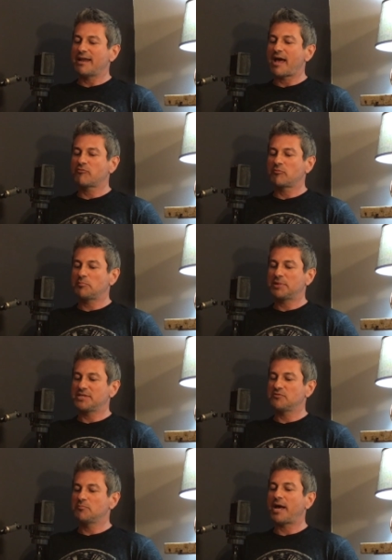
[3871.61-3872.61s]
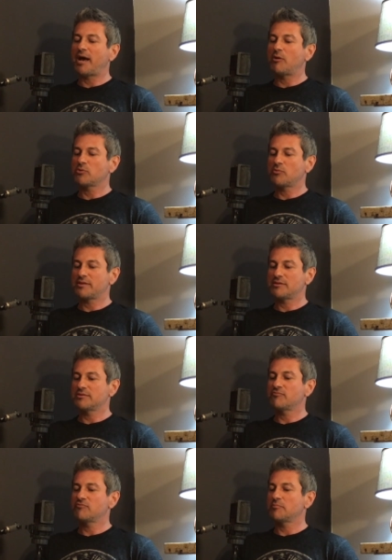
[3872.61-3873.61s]
act from a place of power rather
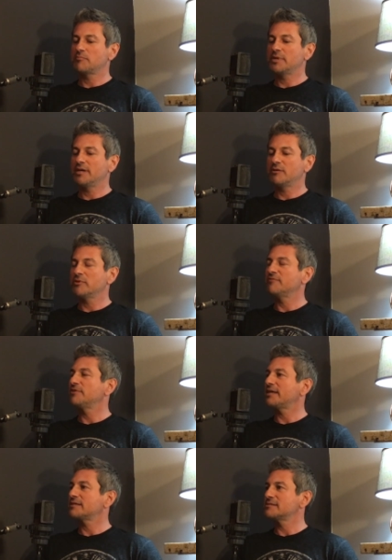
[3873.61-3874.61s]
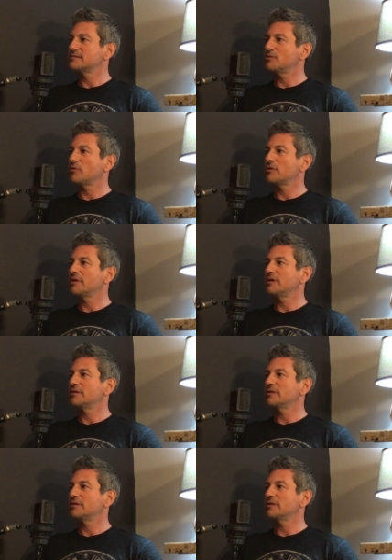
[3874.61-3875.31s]
than from reflex or